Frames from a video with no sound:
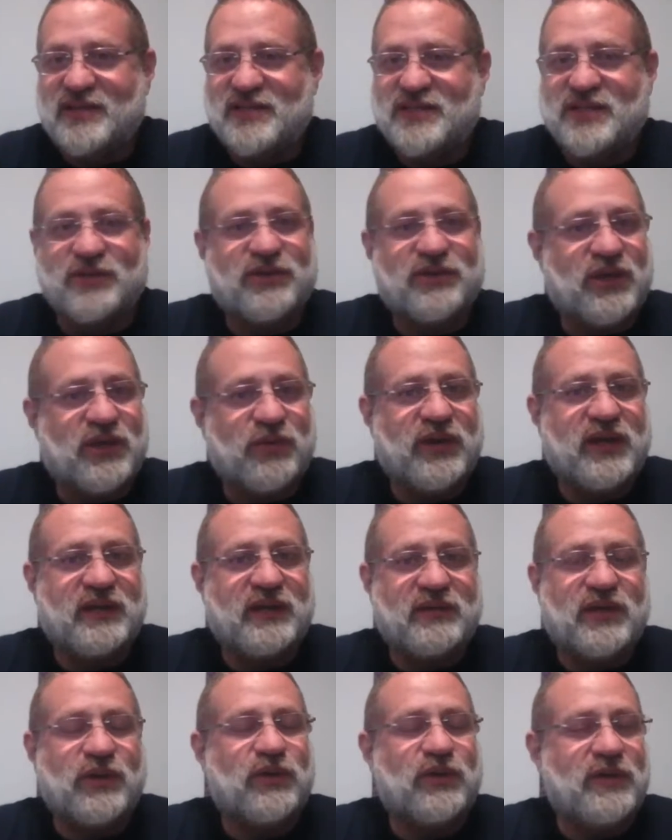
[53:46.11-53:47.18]
So you and
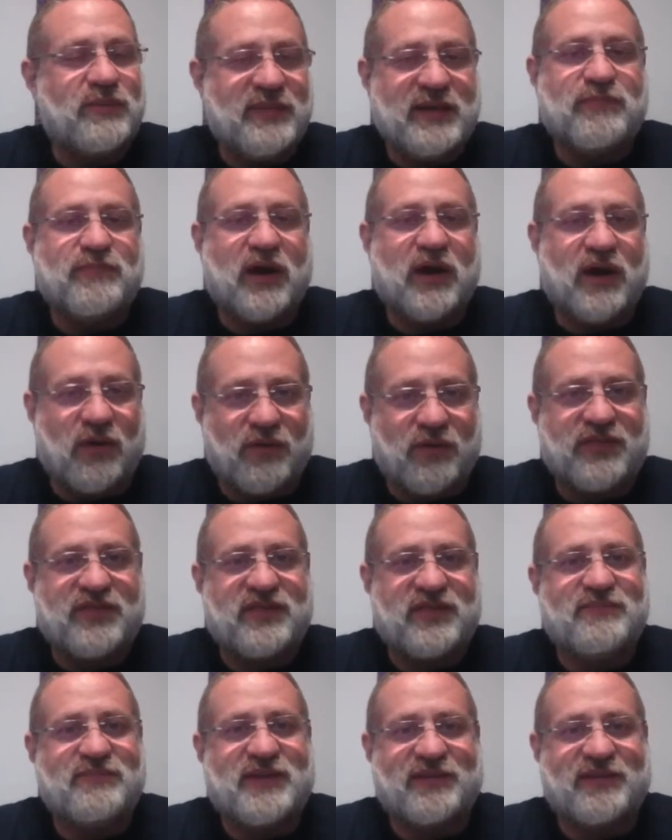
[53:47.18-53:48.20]
me both,